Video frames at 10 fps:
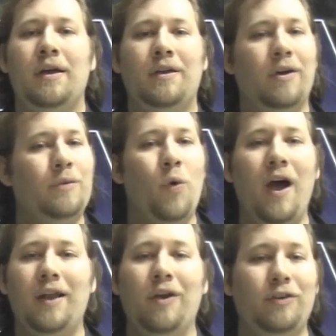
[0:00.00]
Not
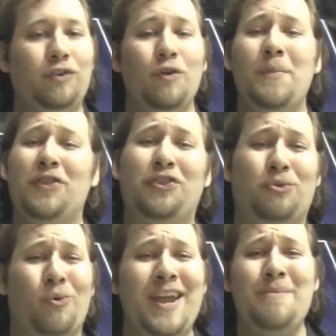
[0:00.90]
one, not two, but
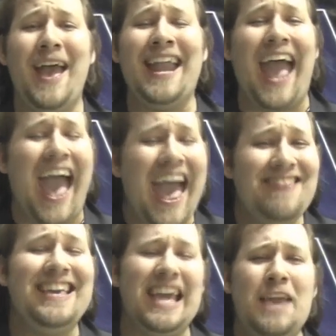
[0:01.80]
three men and
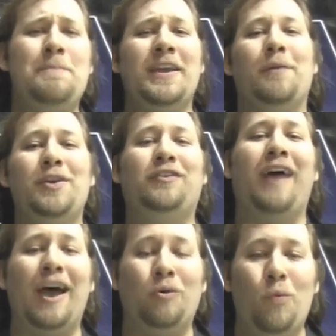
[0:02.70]
the EPW
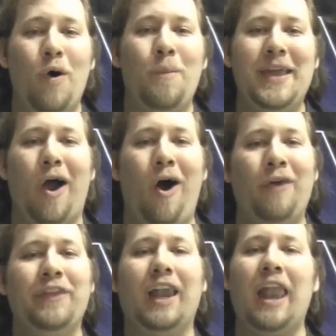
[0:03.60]
title will be
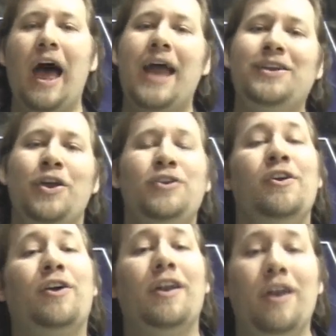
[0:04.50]
on the line. You
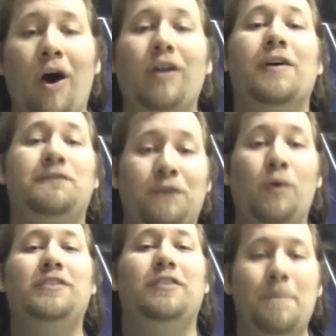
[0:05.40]
cannot
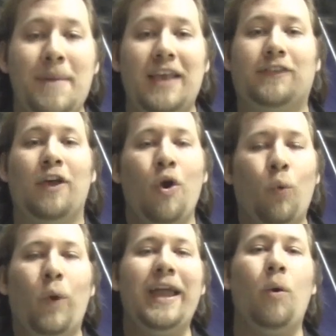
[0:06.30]
afford to miss
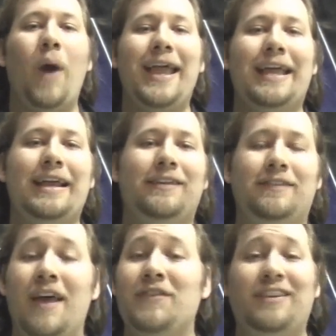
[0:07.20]
Reawakening
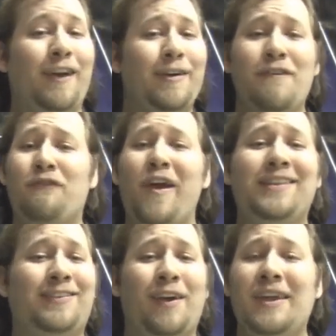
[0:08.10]
7. Tell your
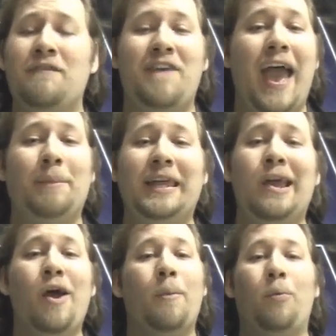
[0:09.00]
friends, tell your family,
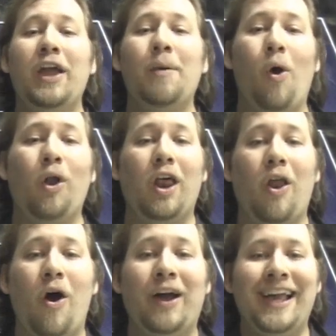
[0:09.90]
bring them all
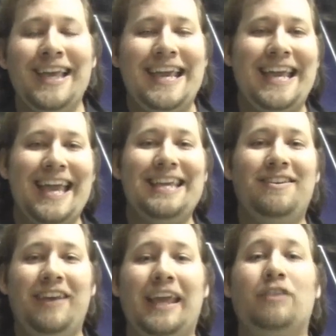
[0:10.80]
along. You can get your
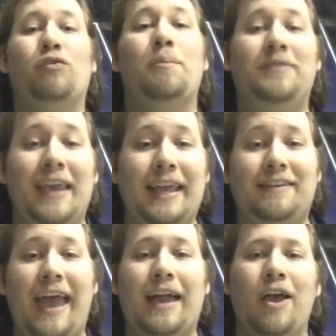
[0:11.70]
tickets from
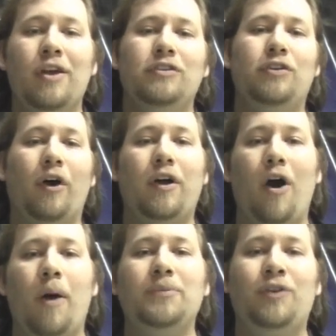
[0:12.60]

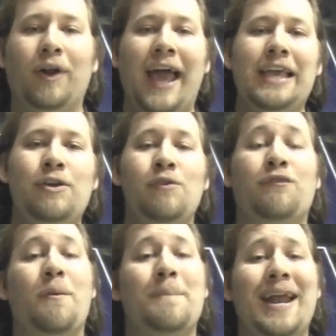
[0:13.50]
ticketek.com.au
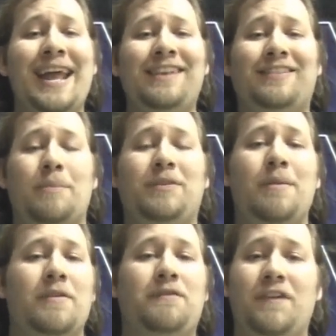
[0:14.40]
from Monday,
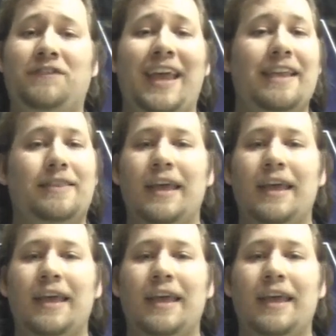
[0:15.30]
September 15th.